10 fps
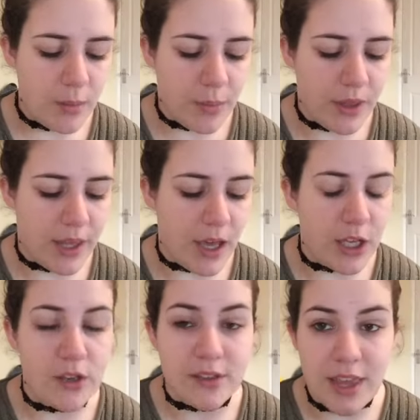But yeah, I
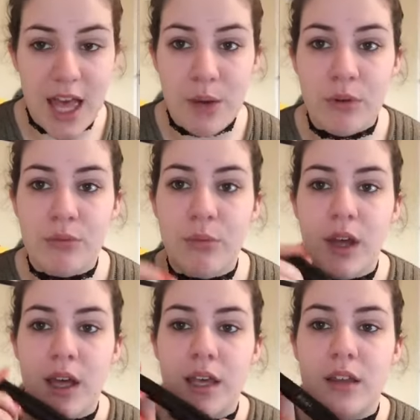used that with
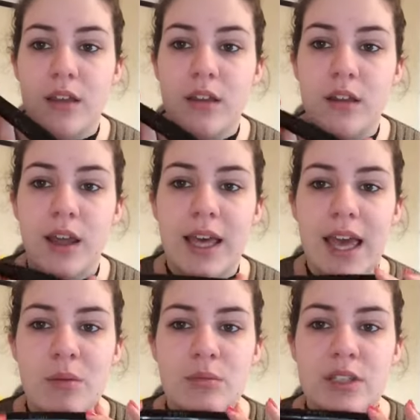my like
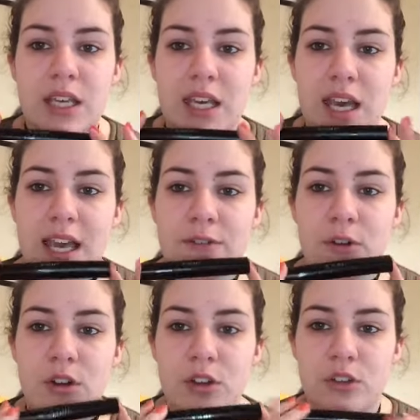empty
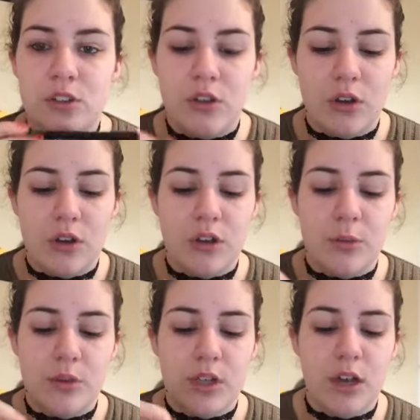Avon Shock
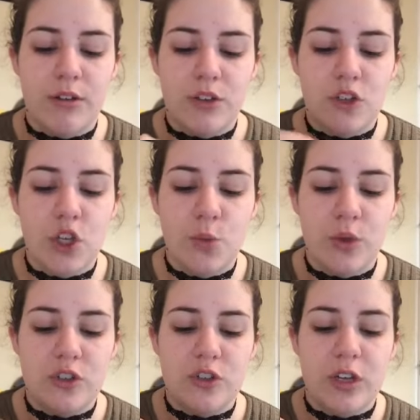mascara tube,
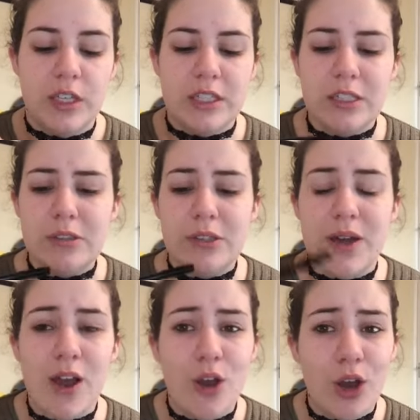which I don't know
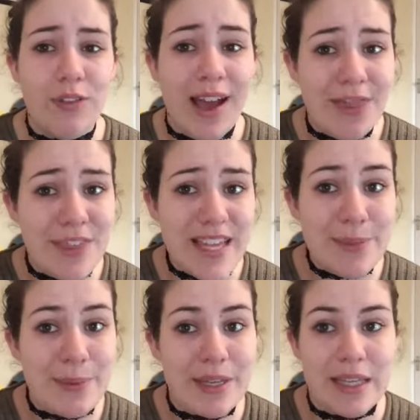how long I've had this,
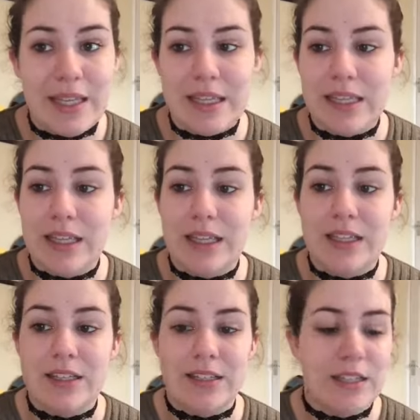but it
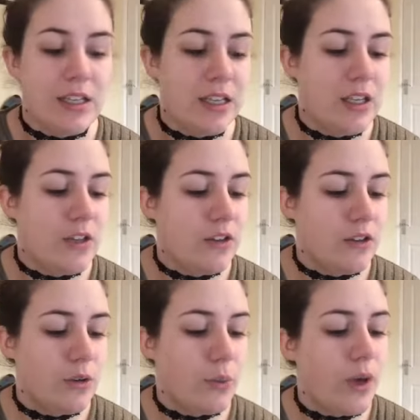is
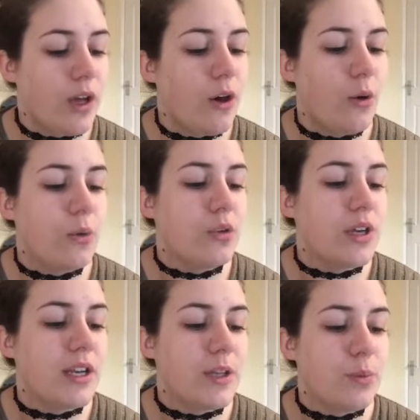quite old
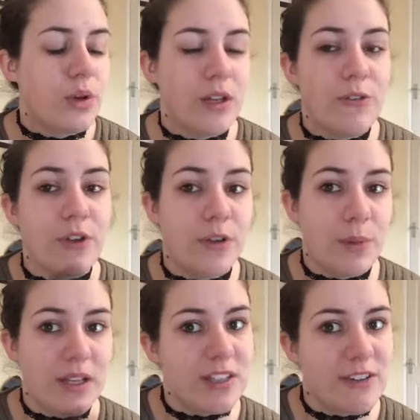and it's probably full of
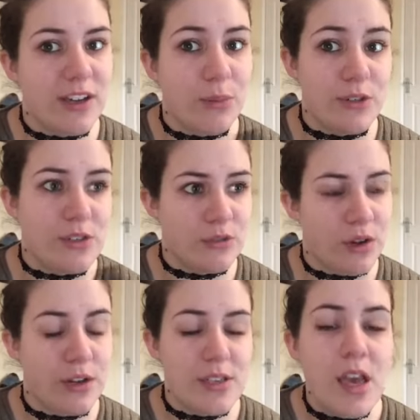bacteria, which is
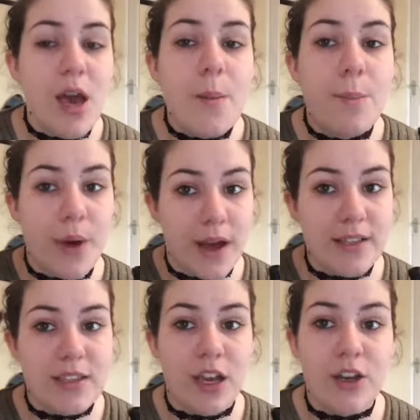gross. But
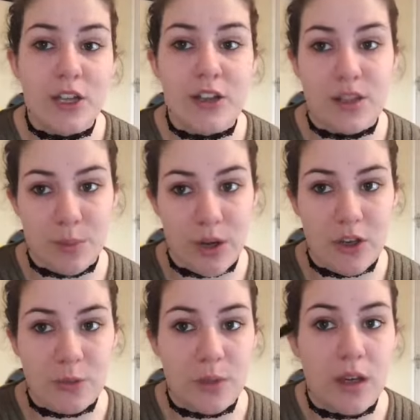I only use the
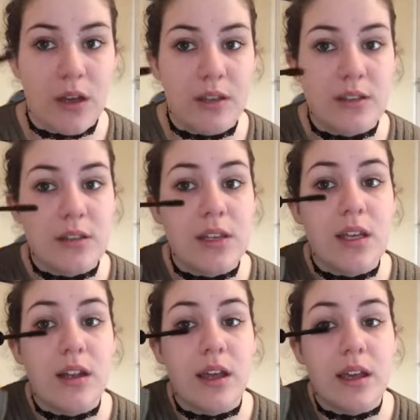brush because
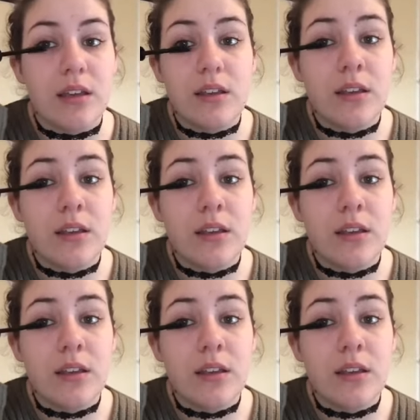it like